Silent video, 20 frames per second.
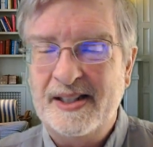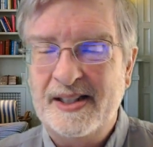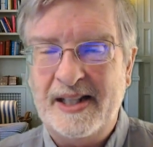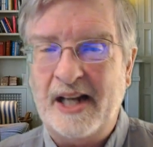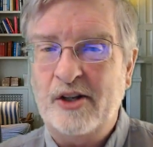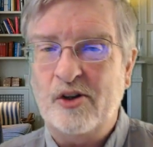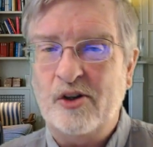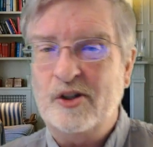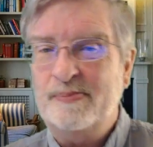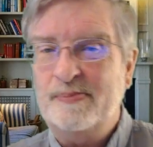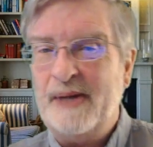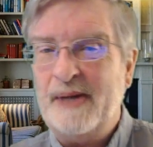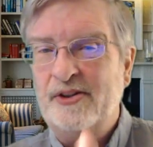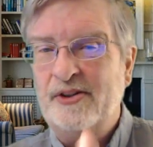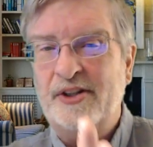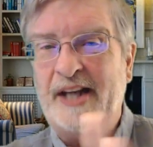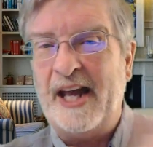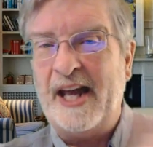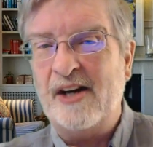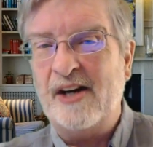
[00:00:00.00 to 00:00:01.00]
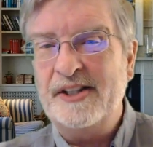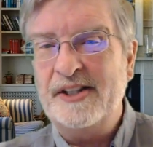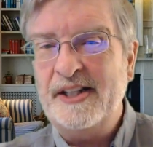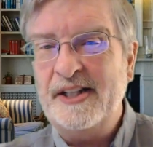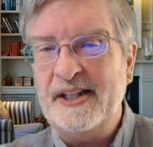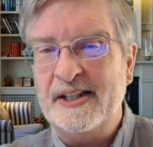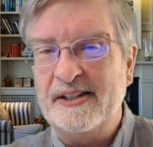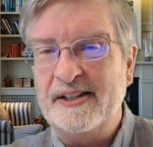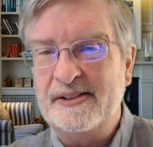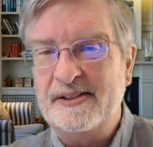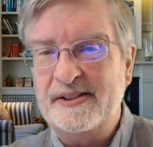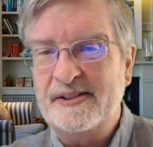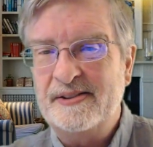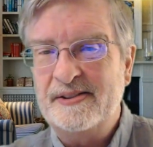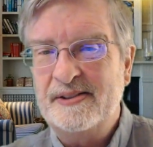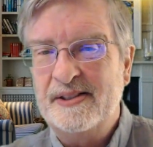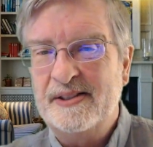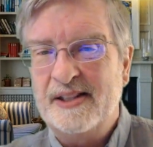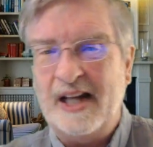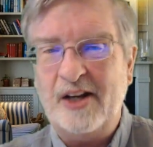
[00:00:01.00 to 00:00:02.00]
That goes back to Chaldeans.
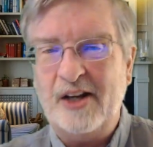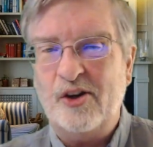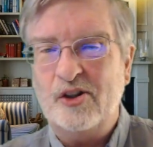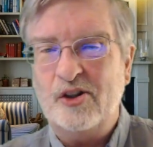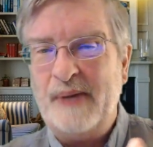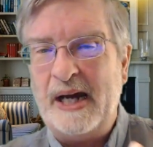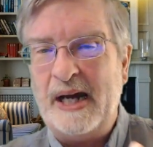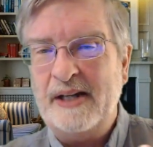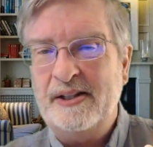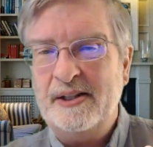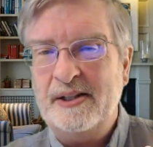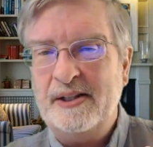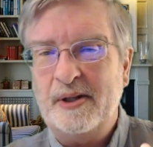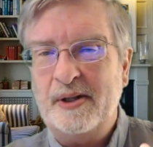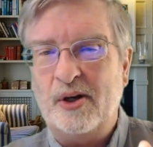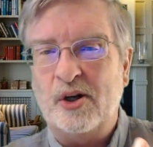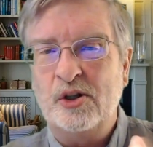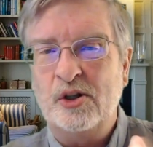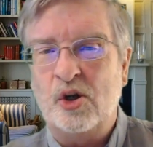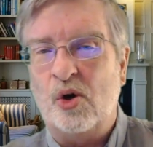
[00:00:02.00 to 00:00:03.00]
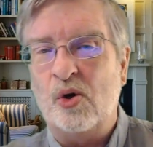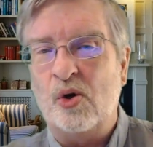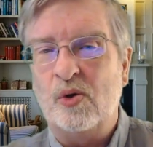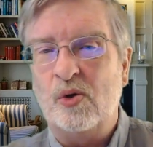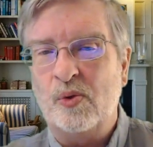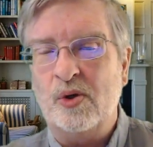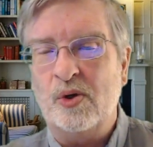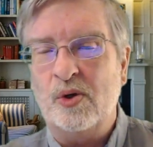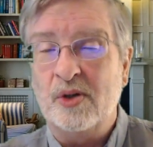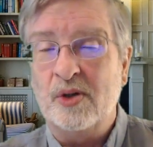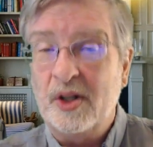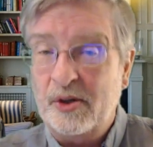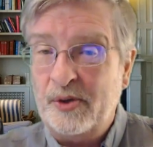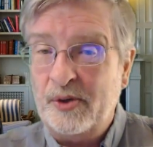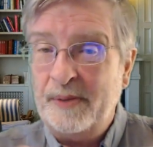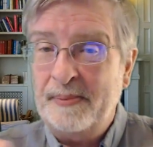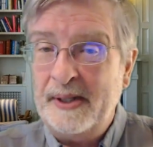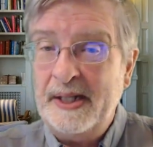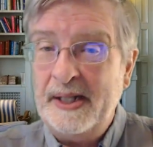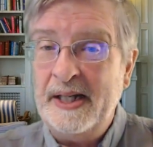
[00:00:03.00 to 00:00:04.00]
That goes back to the occult world,
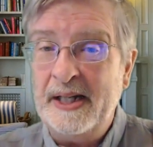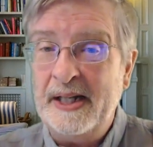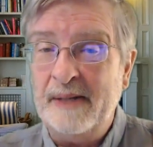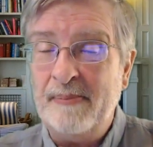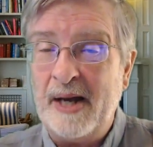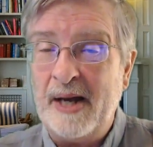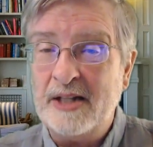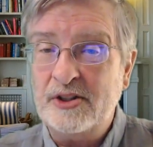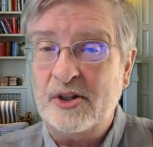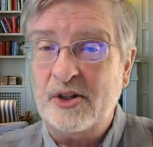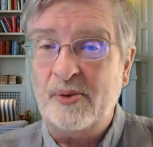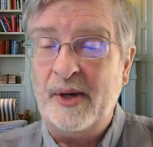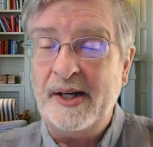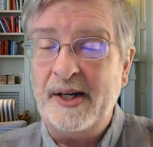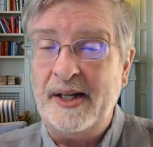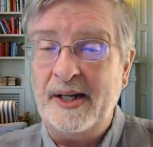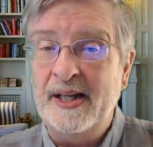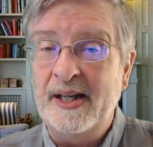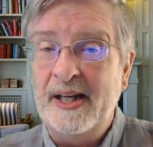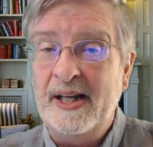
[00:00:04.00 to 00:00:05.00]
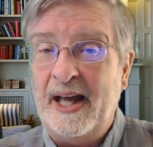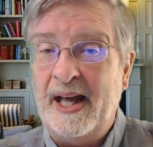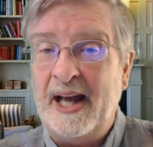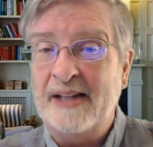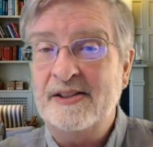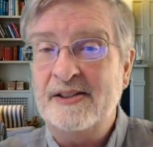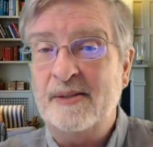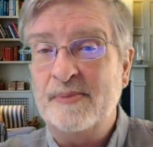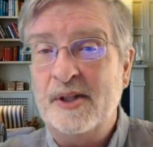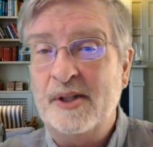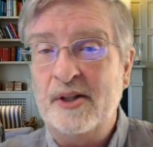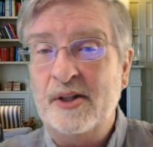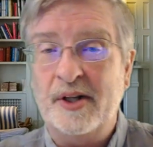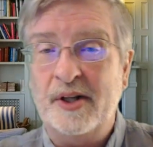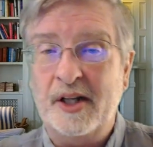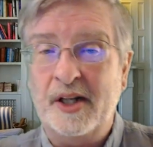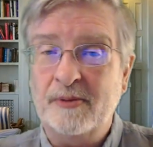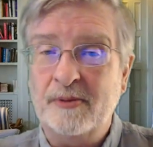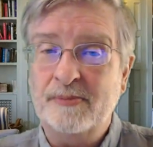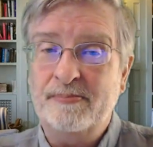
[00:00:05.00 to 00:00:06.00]
creeping in, masquerading as something good.
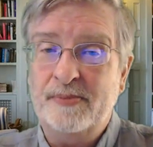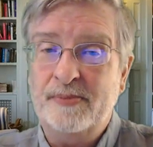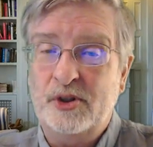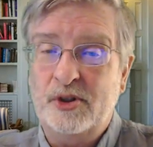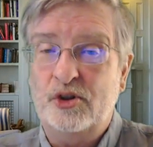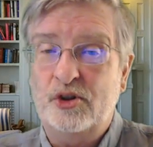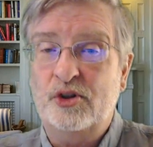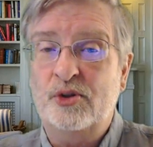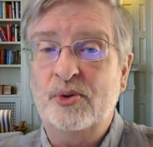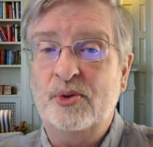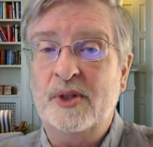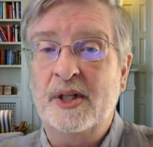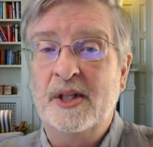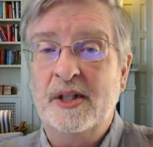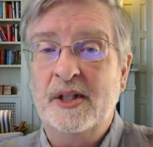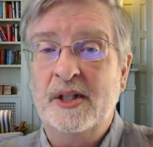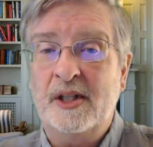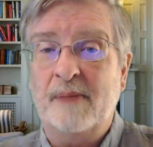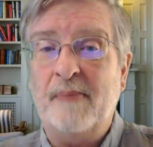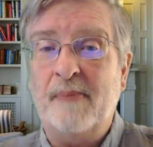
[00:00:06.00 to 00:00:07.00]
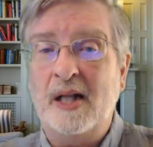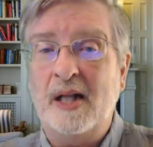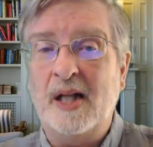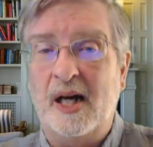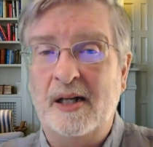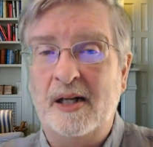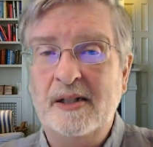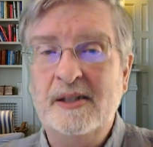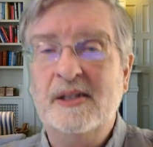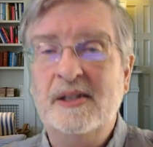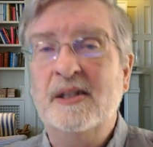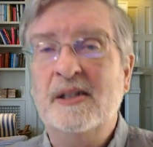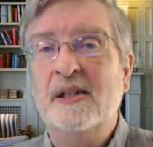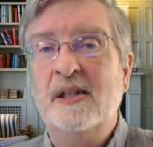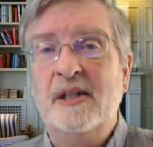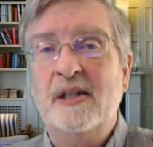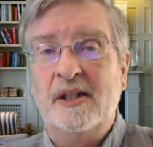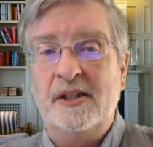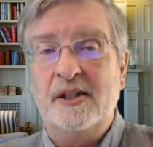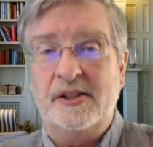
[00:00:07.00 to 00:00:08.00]
It comes to the Kabbalah.
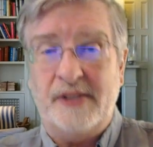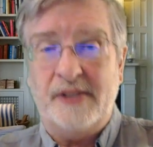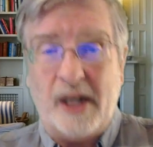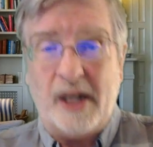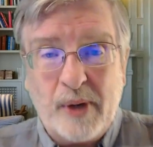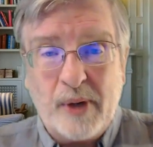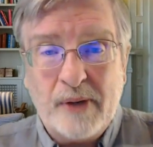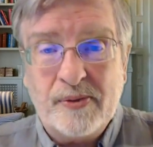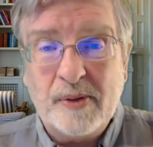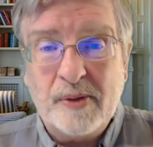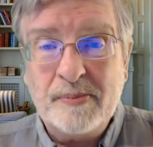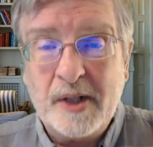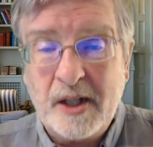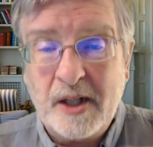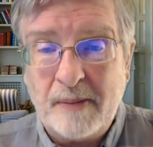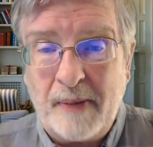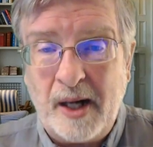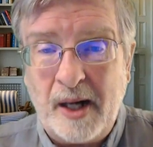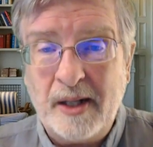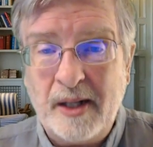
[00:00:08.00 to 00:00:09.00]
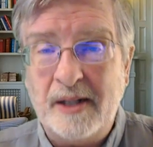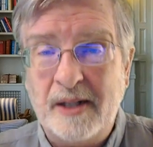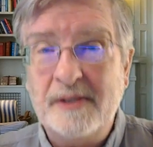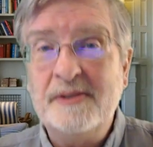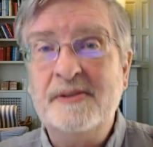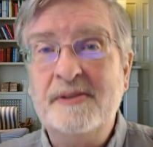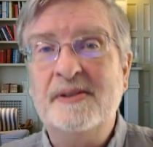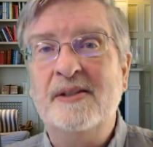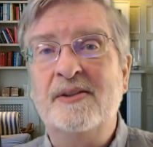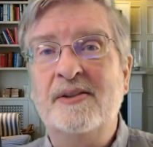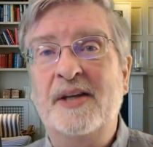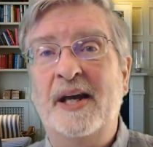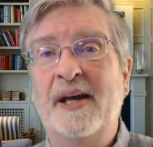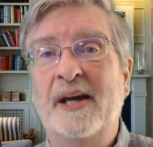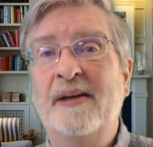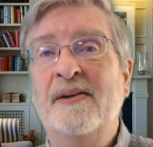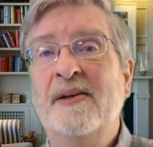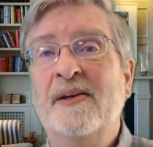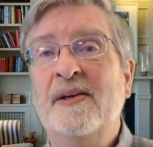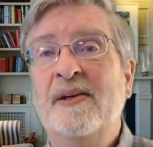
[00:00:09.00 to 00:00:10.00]
Stay away from the Kabbalah.
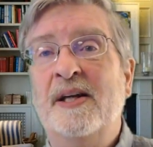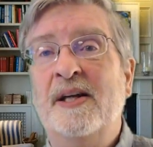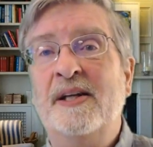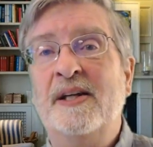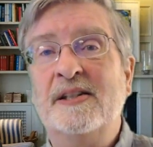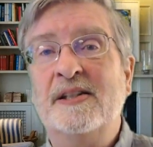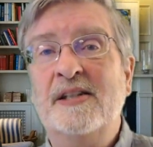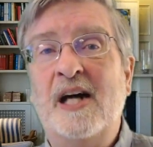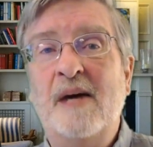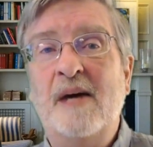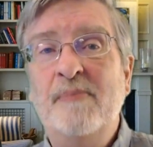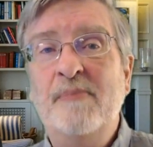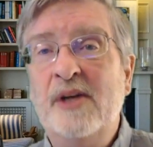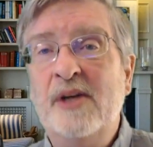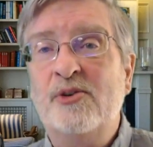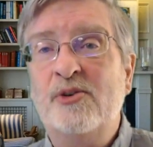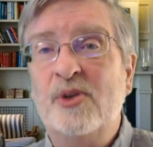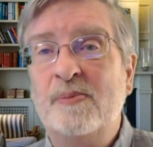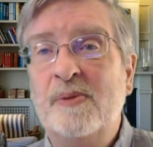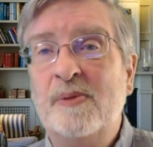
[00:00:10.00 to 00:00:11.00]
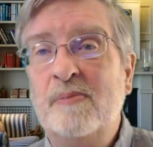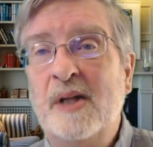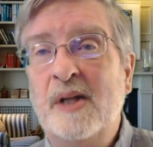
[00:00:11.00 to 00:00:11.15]
Okay? It does not mean triple